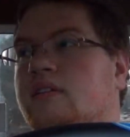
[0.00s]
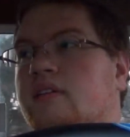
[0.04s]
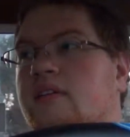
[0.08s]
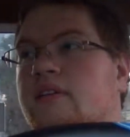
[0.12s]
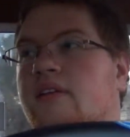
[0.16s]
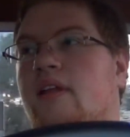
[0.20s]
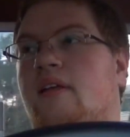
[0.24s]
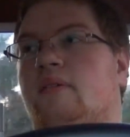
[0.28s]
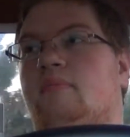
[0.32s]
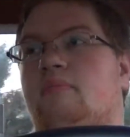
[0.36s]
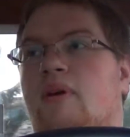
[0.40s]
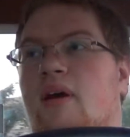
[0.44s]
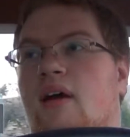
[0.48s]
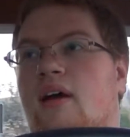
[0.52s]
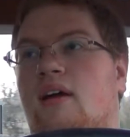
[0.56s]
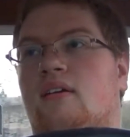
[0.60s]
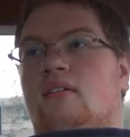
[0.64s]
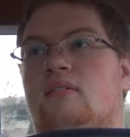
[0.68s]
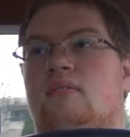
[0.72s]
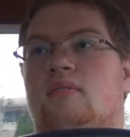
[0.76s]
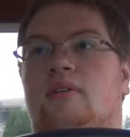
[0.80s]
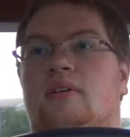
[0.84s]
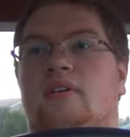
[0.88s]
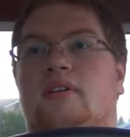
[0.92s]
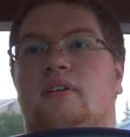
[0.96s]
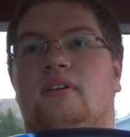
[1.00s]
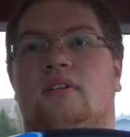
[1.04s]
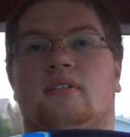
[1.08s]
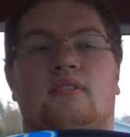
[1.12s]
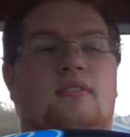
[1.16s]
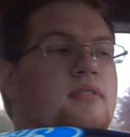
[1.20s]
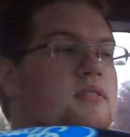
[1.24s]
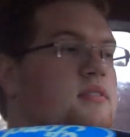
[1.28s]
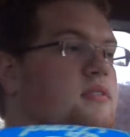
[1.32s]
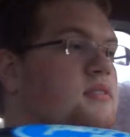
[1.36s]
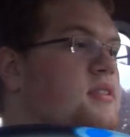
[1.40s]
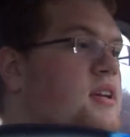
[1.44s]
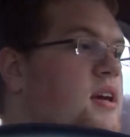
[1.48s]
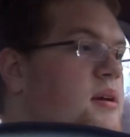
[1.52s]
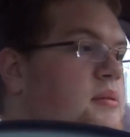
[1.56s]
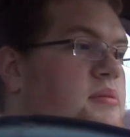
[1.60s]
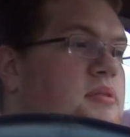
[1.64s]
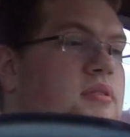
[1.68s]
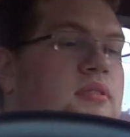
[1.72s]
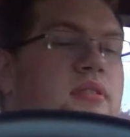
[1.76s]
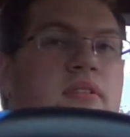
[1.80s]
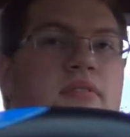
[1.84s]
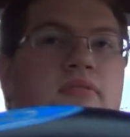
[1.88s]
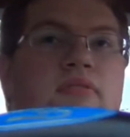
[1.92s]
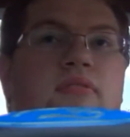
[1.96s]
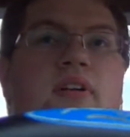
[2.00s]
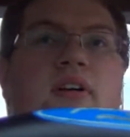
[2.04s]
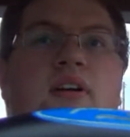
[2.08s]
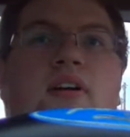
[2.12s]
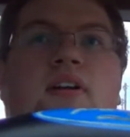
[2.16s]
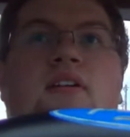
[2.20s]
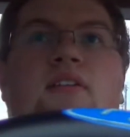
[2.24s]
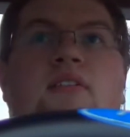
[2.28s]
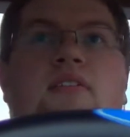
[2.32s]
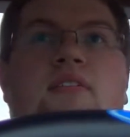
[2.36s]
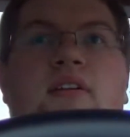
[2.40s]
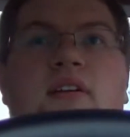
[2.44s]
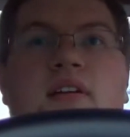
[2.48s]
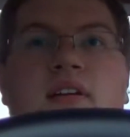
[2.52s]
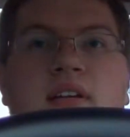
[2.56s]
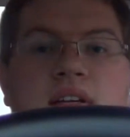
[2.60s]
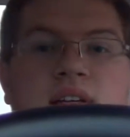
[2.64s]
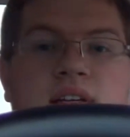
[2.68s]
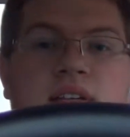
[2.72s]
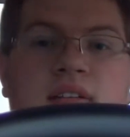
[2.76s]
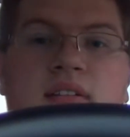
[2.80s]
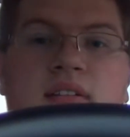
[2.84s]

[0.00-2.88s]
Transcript: Look at that back window. It's absolutely fucking annoying.